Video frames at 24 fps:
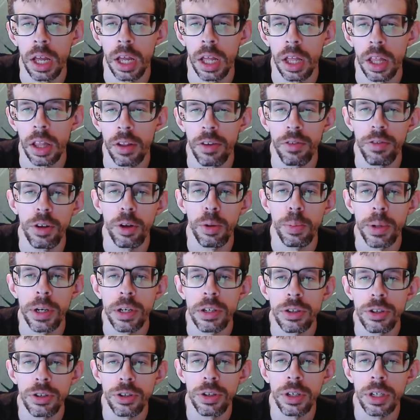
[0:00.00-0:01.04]
The film
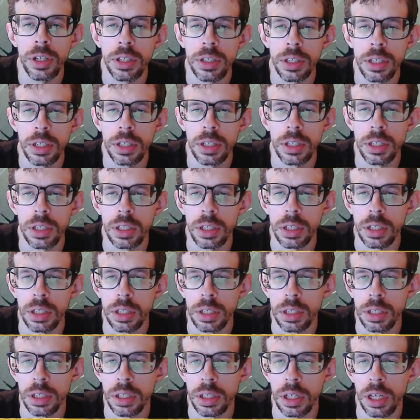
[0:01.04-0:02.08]
industry is a
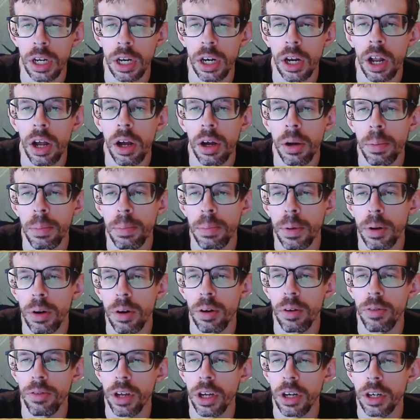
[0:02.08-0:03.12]
synonym
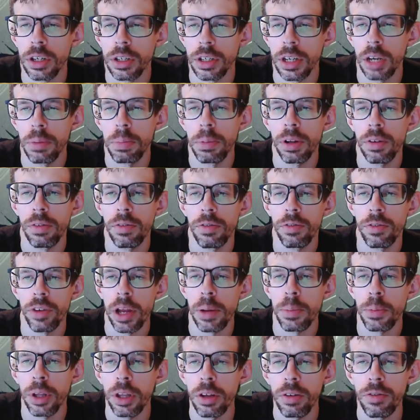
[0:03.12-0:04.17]
of entertainment,
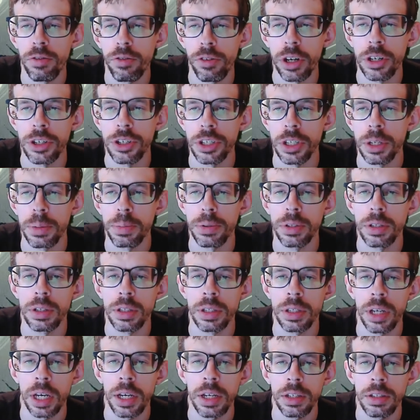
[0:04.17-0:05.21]
family, friendships,
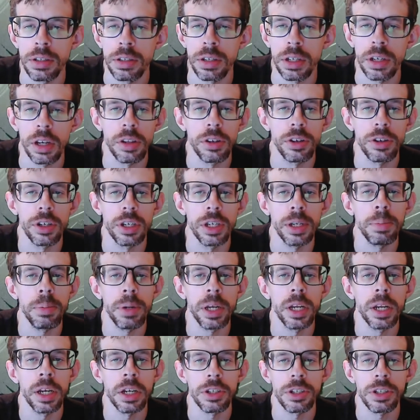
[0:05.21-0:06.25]
dates, and other deep
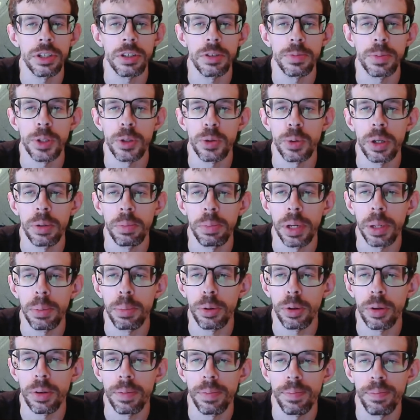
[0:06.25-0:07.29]
connections between
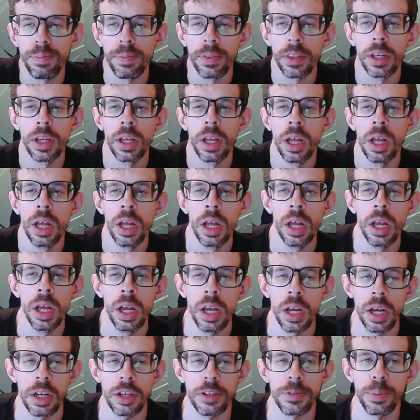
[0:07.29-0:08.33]
people.
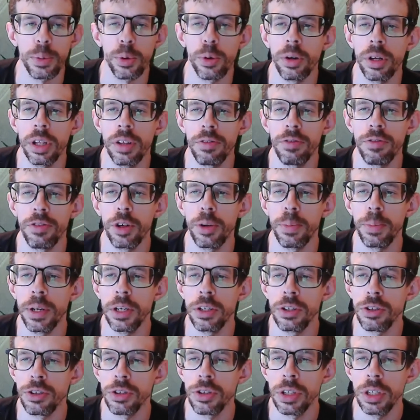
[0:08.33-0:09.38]
Exploring the film
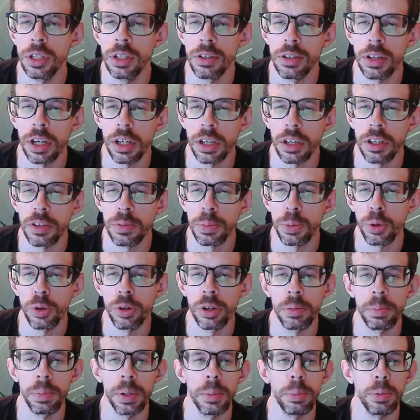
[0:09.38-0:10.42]
industry is like
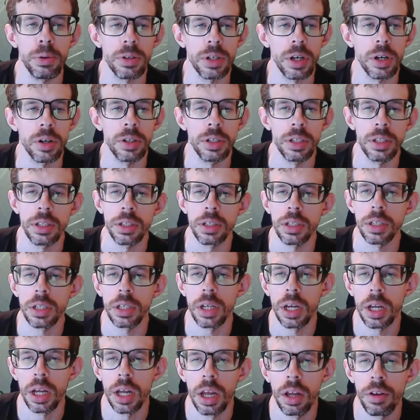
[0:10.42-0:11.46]
exploring people's hearts,
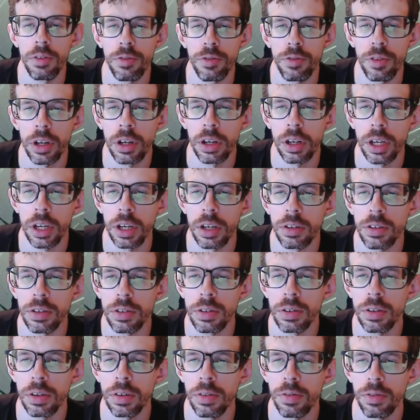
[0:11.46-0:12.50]
and feelings,
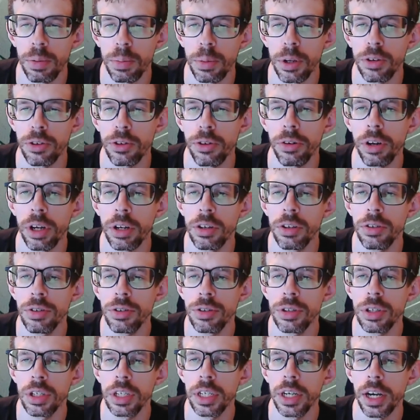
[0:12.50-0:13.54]
from the directors
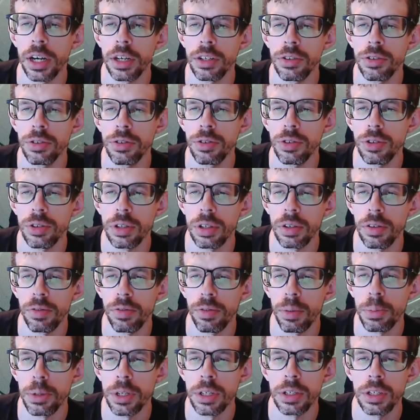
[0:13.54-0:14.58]
to the actors,
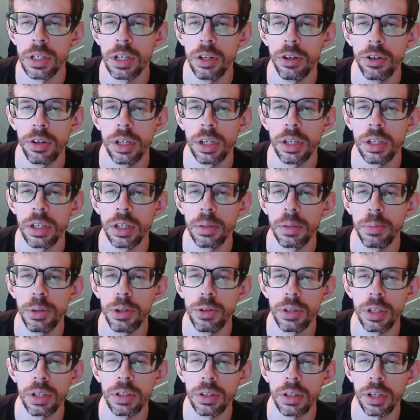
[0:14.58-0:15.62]
from the scenery to the
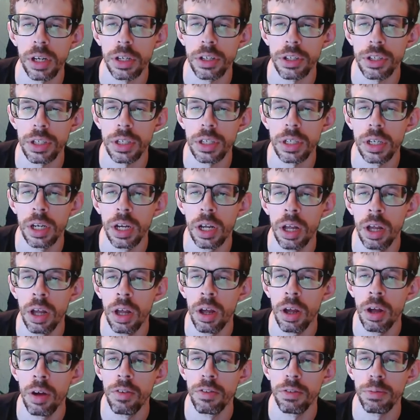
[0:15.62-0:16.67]
music selection,
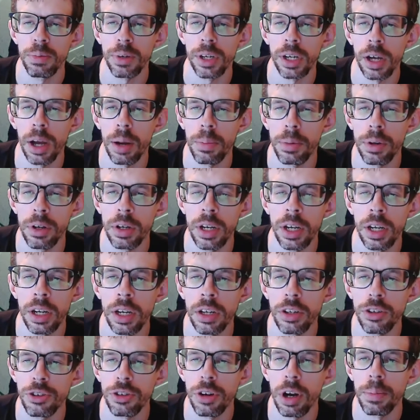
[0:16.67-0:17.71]
from comedy to
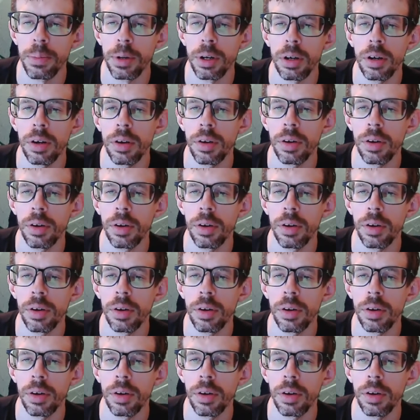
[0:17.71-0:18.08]
drama.